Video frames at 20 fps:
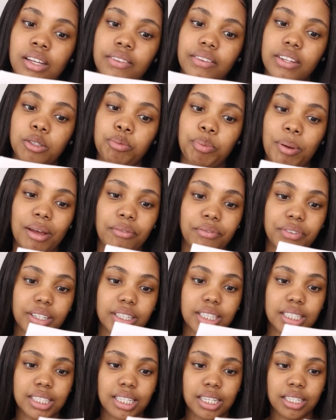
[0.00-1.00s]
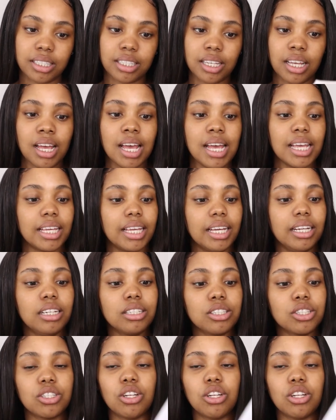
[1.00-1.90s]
this pamphlet that says, getting